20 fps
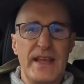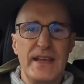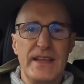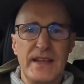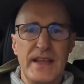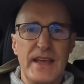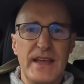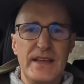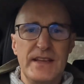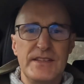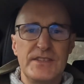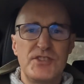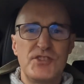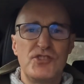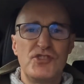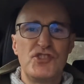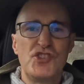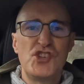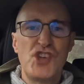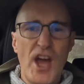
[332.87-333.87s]
it is
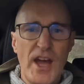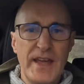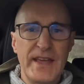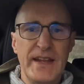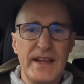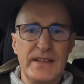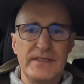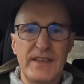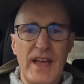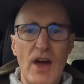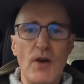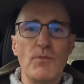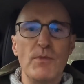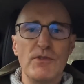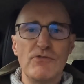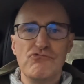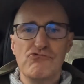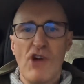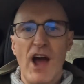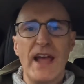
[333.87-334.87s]
chucking it down
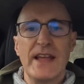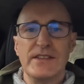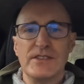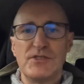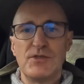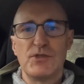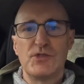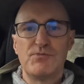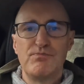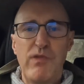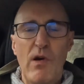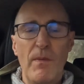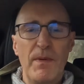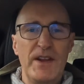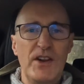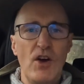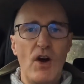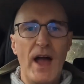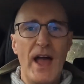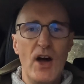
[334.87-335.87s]
with rain, so it's
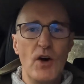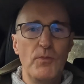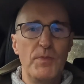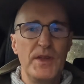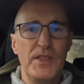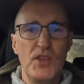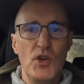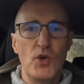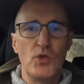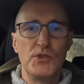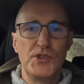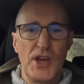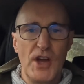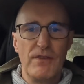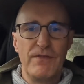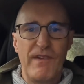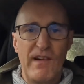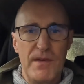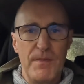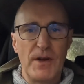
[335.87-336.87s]
probably not helping the audio
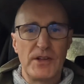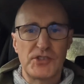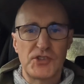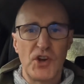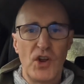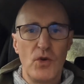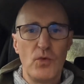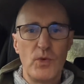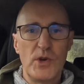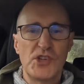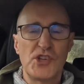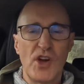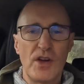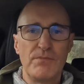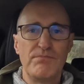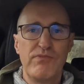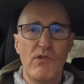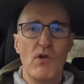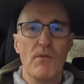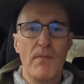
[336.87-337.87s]
very much, and I wish
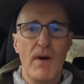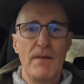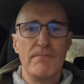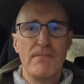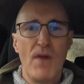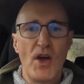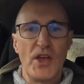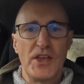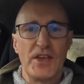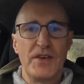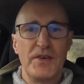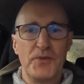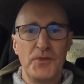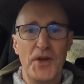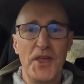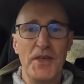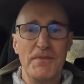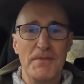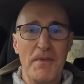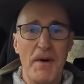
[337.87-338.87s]
I'd brought my mic
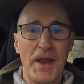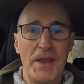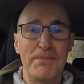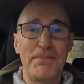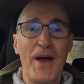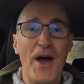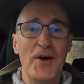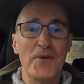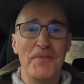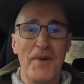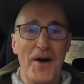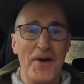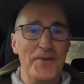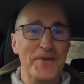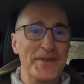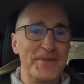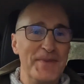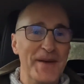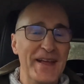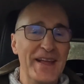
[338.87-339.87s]
with my lapel mic
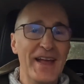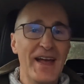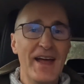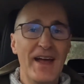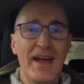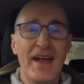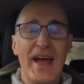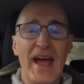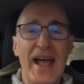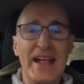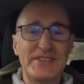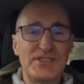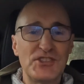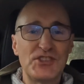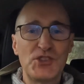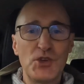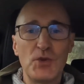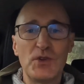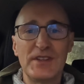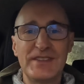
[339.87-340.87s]
with me. It's the
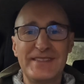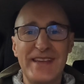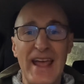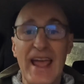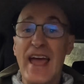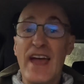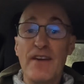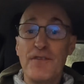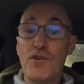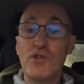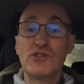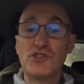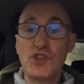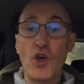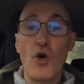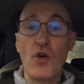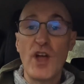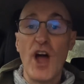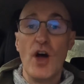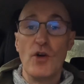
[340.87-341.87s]
sort of day, if you're a
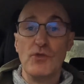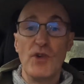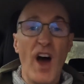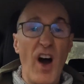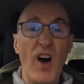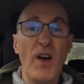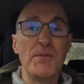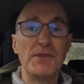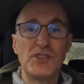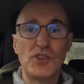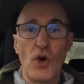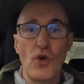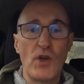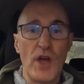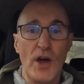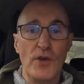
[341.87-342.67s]
dog owner, I'm a dog